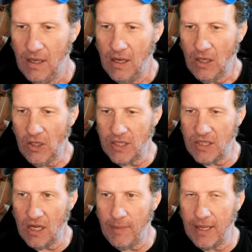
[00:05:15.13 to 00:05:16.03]
Good to
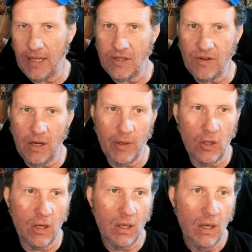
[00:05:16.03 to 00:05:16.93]
see you, man. Thanks for coming
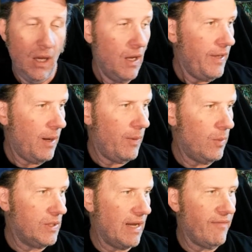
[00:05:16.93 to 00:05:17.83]
along. Yeah, we will
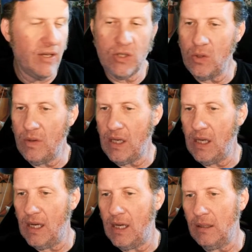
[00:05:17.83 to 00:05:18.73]
dive into the
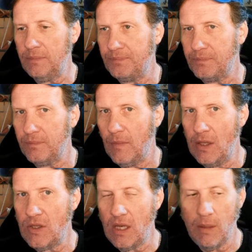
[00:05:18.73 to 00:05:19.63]
uh
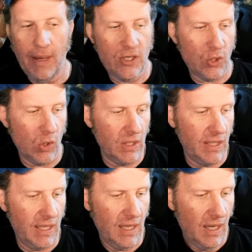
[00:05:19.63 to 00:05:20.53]
into eBay
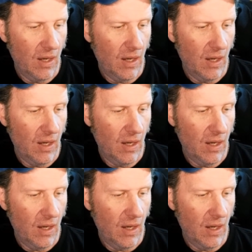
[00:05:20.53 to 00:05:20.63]
shortly.